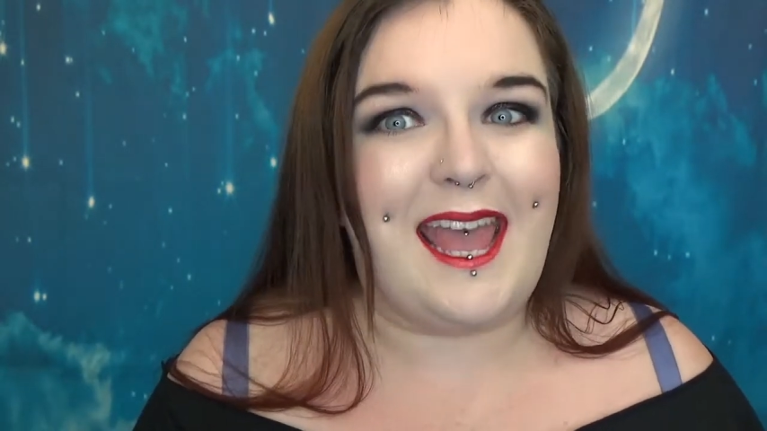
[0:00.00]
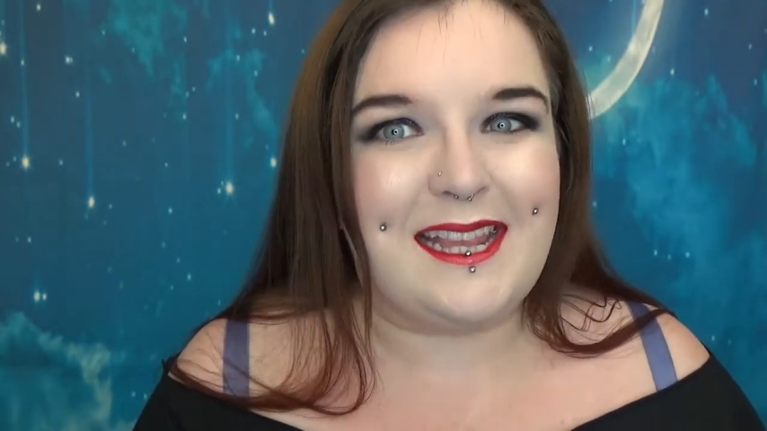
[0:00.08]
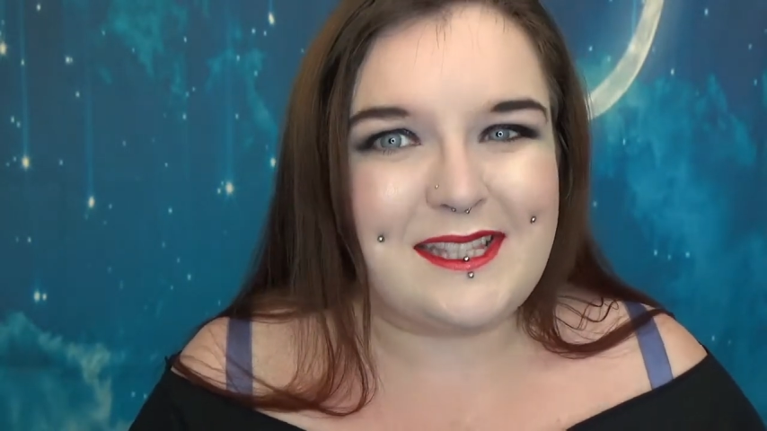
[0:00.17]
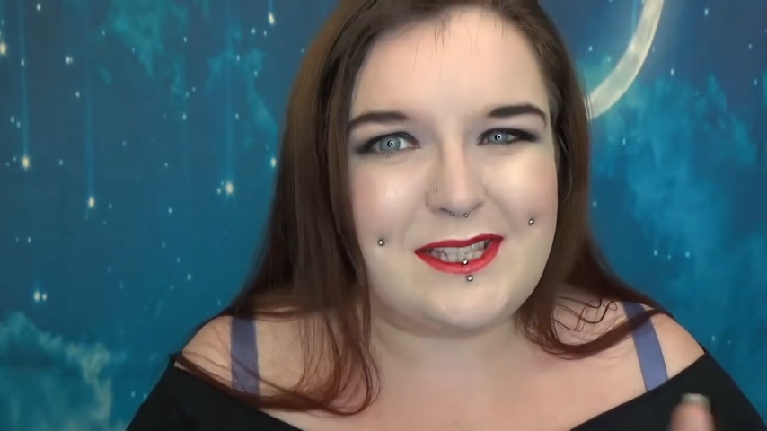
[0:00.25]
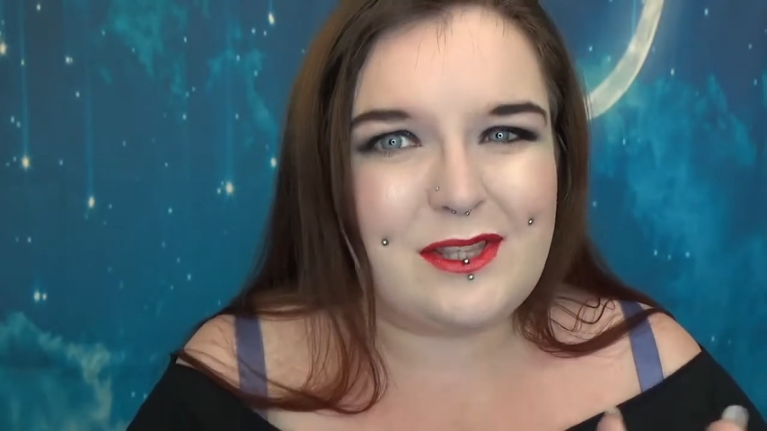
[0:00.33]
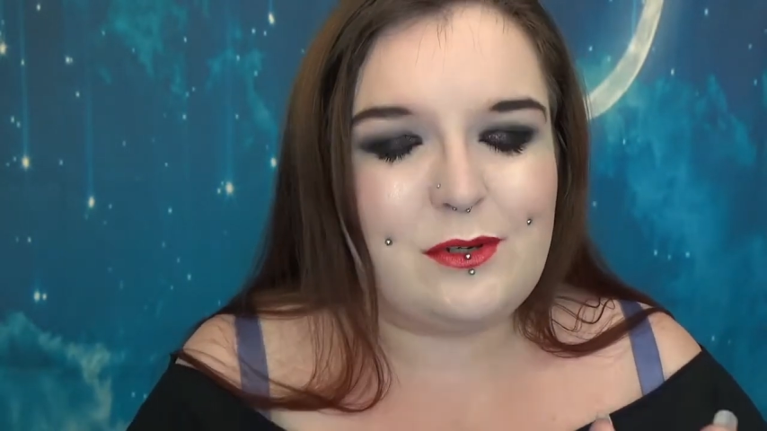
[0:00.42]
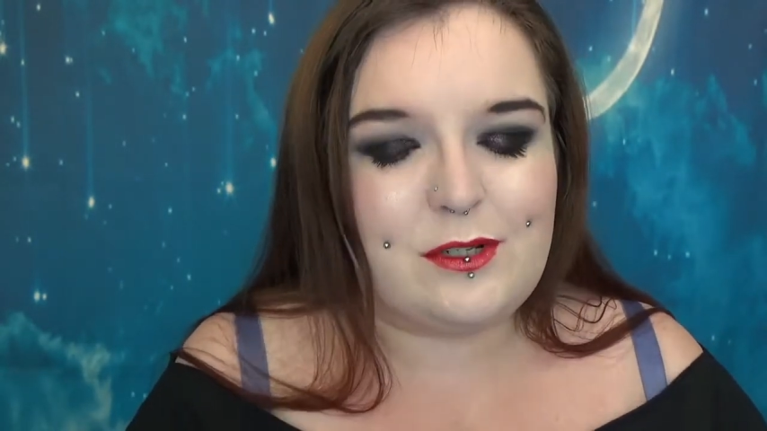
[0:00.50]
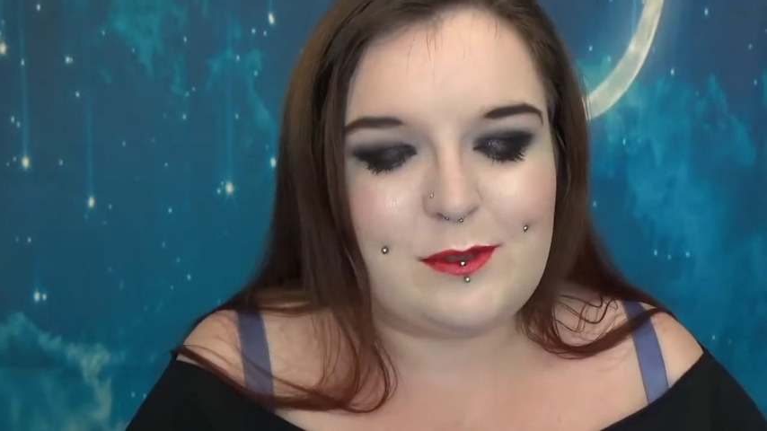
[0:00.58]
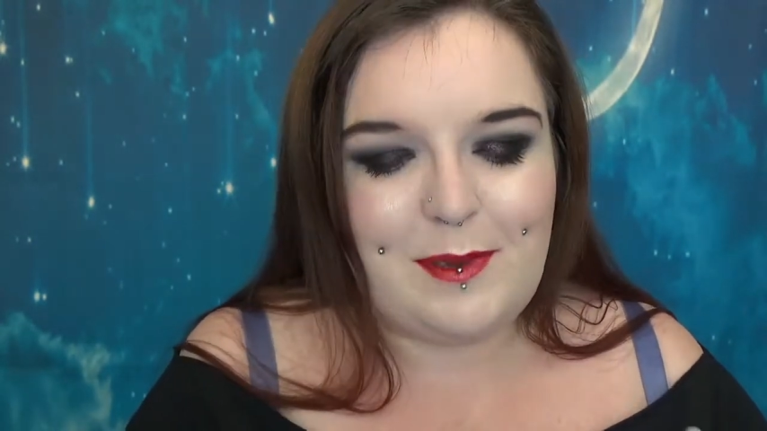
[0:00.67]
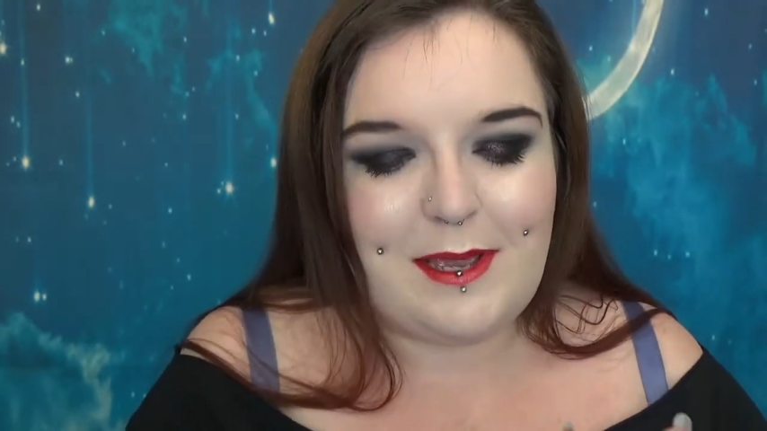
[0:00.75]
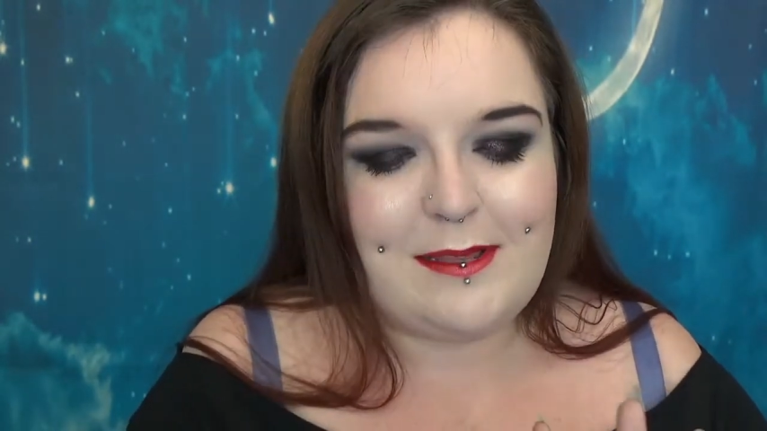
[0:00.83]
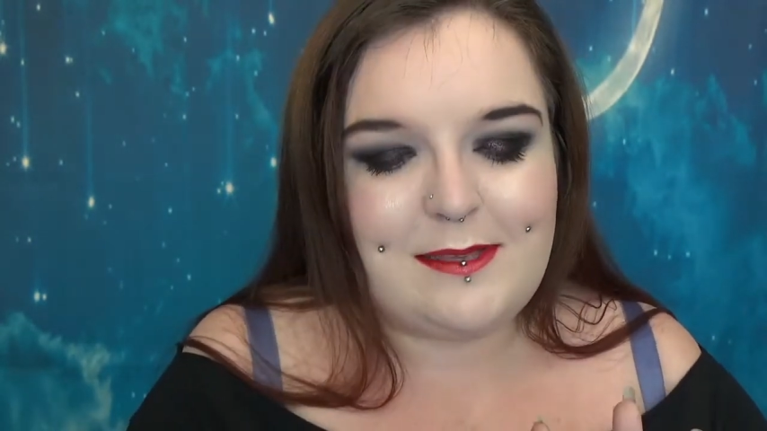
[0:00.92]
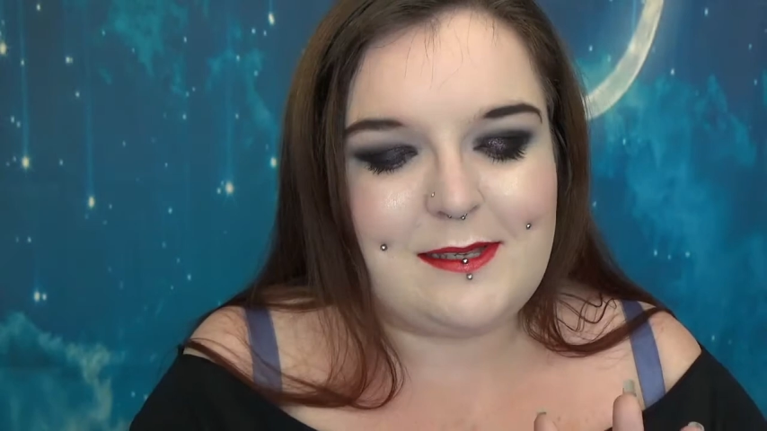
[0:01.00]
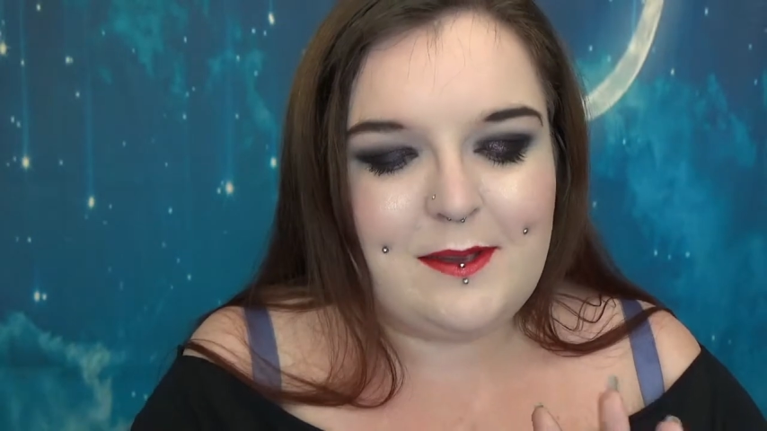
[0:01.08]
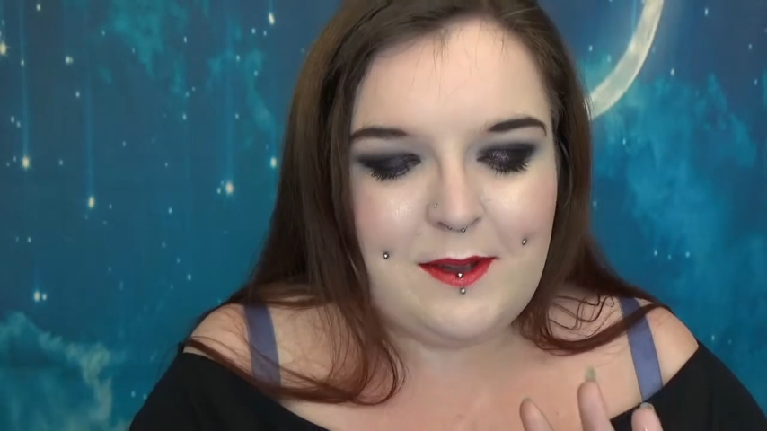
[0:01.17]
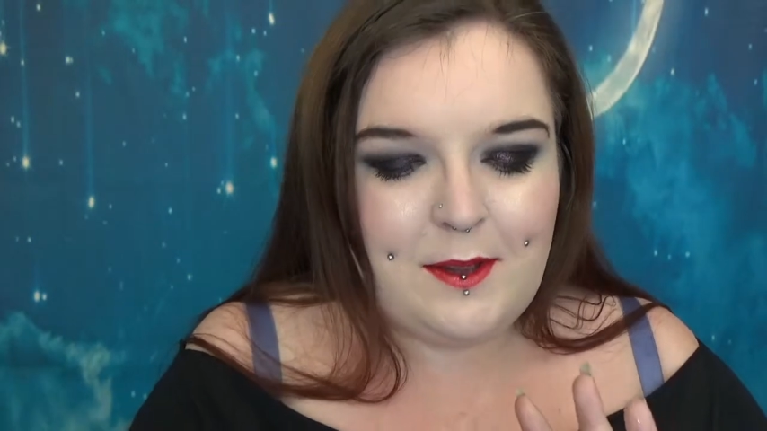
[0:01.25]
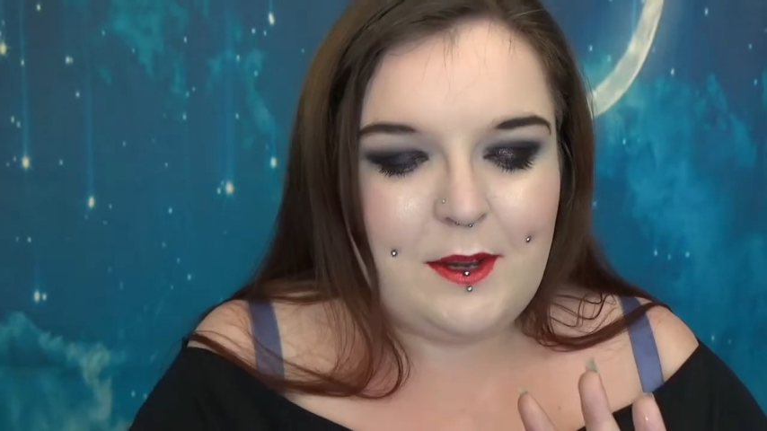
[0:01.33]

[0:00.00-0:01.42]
into those beads.